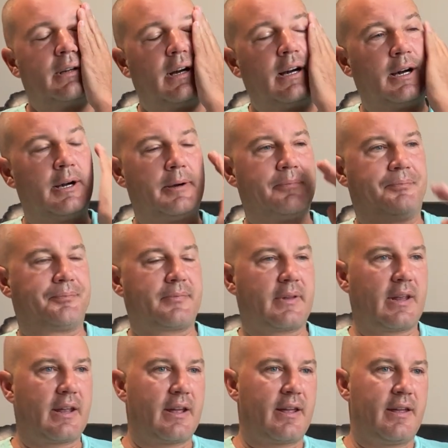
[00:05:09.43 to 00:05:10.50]

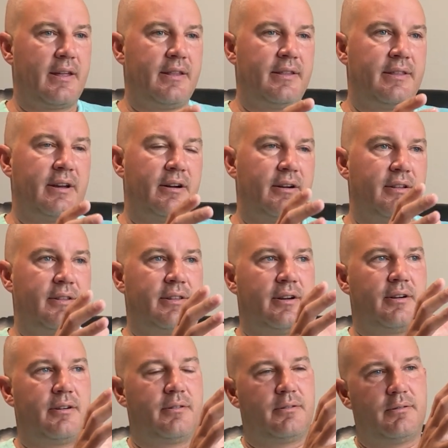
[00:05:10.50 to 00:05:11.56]
They're
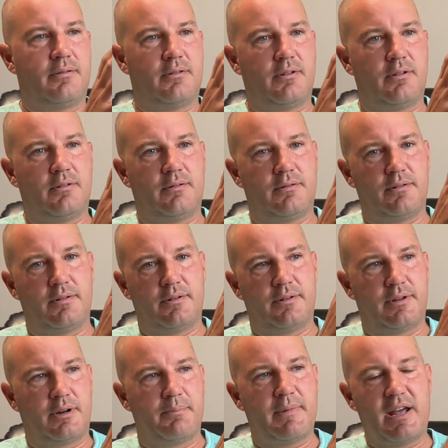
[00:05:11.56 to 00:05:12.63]
they're
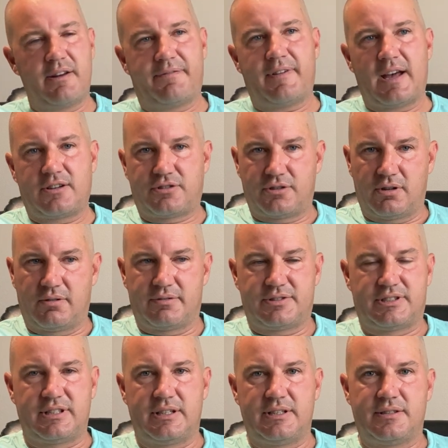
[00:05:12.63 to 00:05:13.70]
they're manufactured
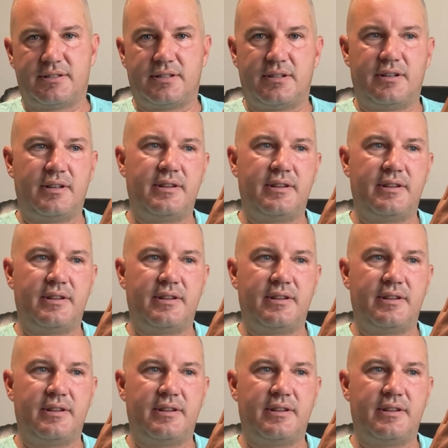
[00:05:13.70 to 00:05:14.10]
overseas.